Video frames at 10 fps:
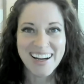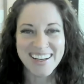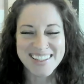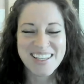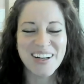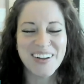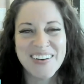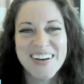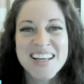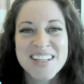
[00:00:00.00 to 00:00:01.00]
right?
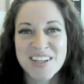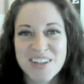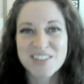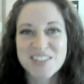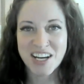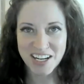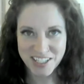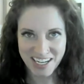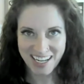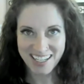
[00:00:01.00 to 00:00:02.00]
So you're
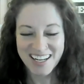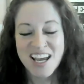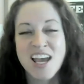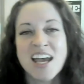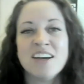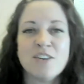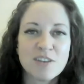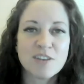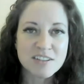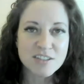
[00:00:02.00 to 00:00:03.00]
judging it.
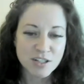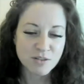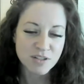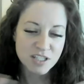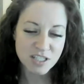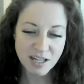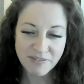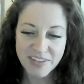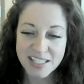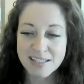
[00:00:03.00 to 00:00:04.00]
In order to
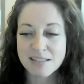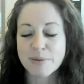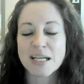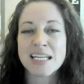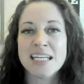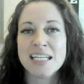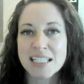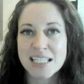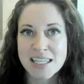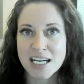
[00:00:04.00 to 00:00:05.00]
shift this, it's about
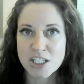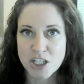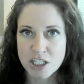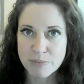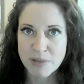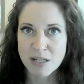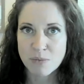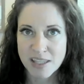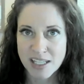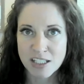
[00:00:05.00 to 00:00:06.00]
healing that
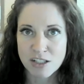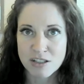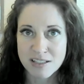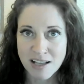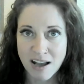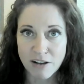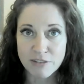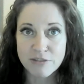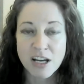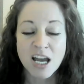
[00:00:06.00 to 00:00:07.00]
judgment within
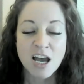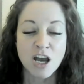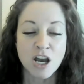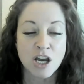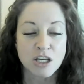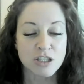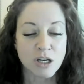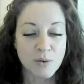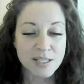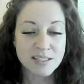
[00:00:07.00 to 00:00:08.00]
yourself.
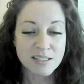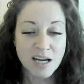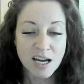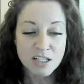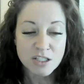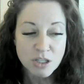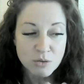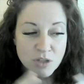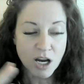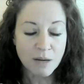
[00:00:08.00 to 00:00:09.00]
So it's not
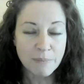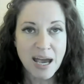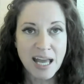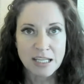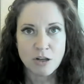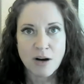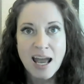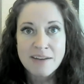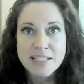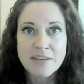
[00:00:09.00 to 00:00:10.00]
so dogmatic. You
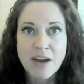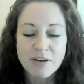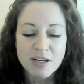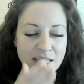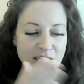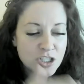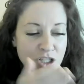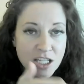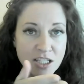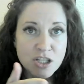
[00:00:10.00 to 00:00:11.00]
don't have to have
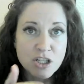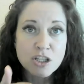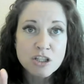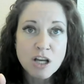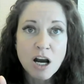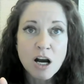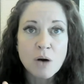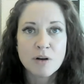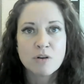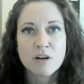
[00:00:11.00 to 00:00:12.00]
everything just
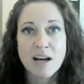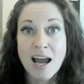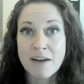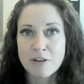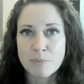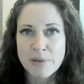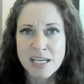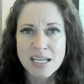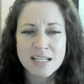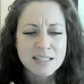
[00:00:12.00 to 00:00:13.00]
so in order to have your
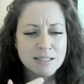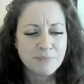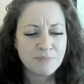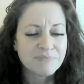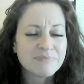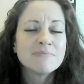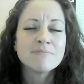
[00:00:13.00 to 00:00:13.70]
peace.